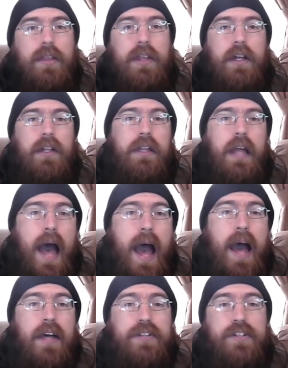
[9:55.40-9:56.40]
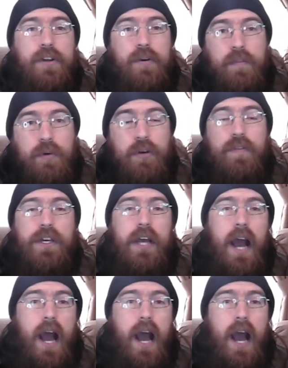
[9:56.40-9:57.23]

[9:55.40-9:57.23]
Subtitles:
The last movie